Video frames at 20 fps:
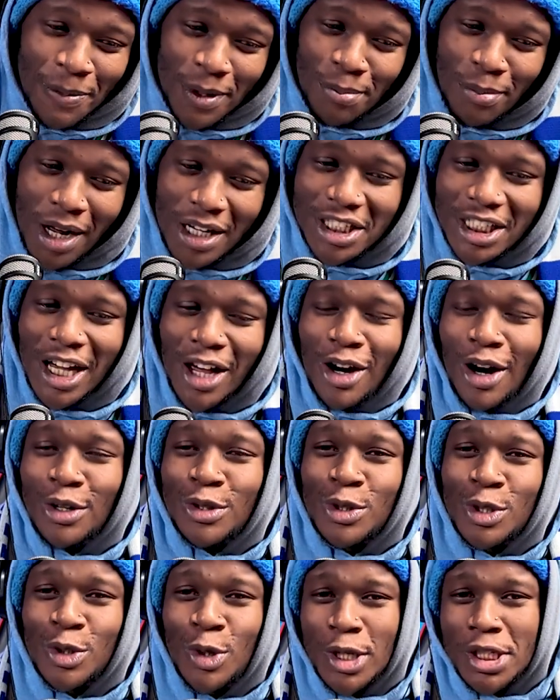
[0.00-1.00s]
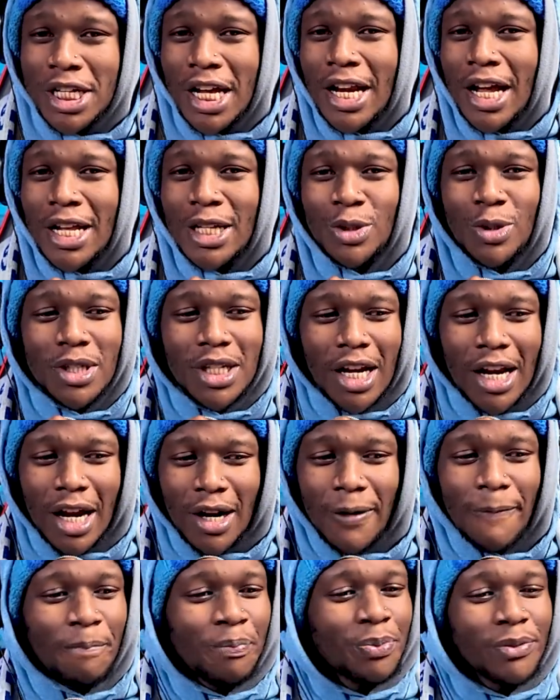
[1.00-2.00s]
But shout out to Switzerland. Switzerland
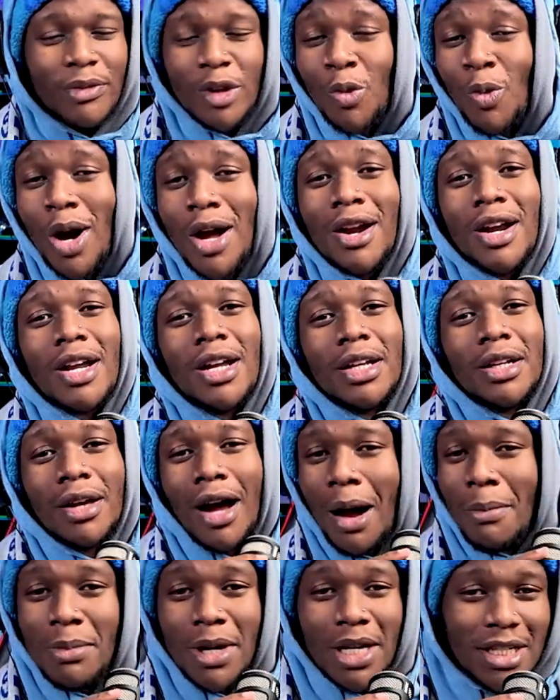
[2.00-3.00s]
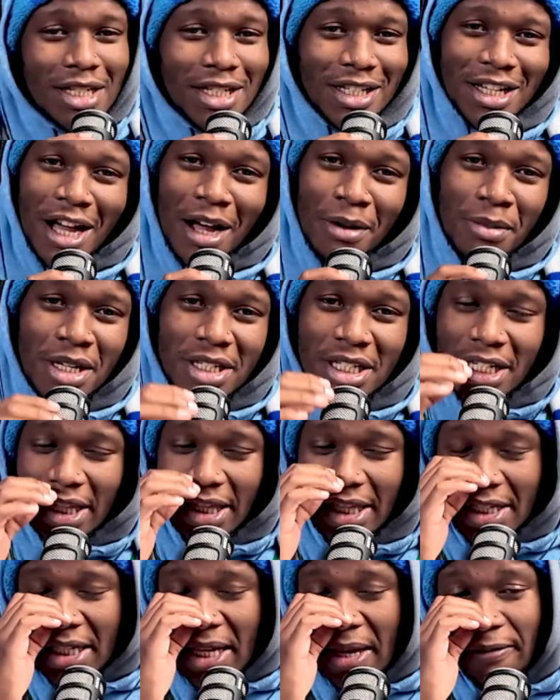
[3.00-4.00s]
were amazing. Amazing in
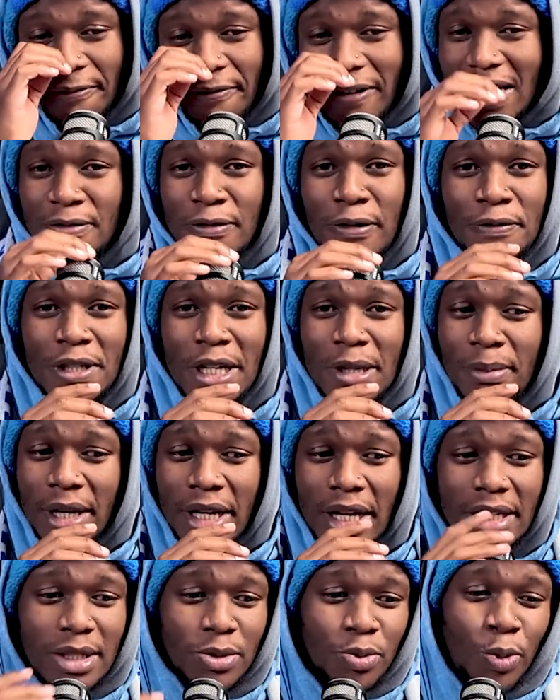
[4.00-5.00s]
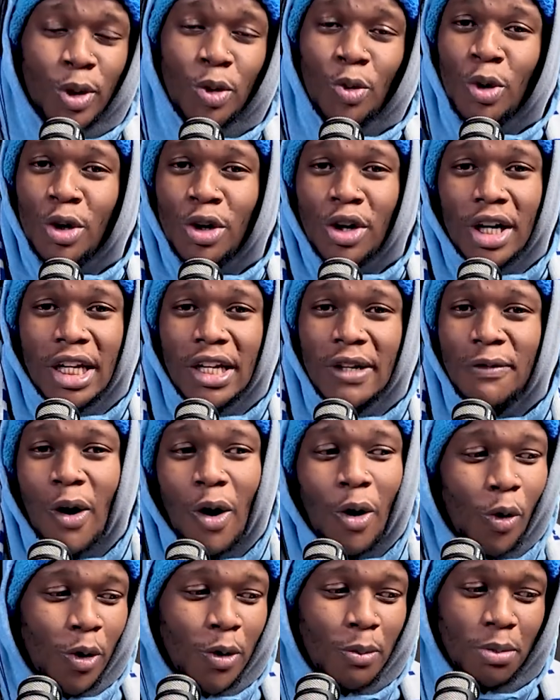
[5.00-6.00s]
this game. First 15 minutes, we could not leave
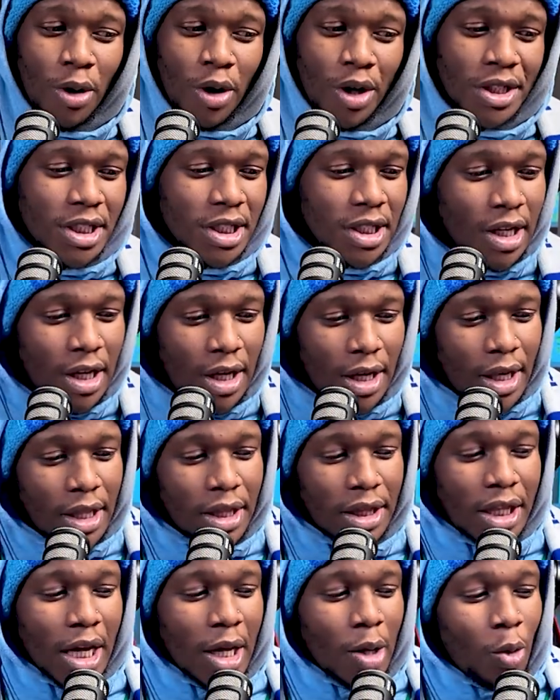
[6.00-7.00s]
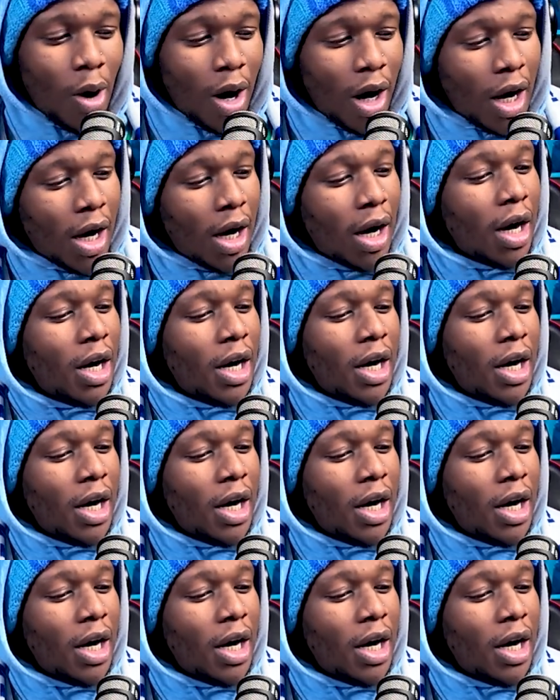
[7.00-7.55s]
our own box. They were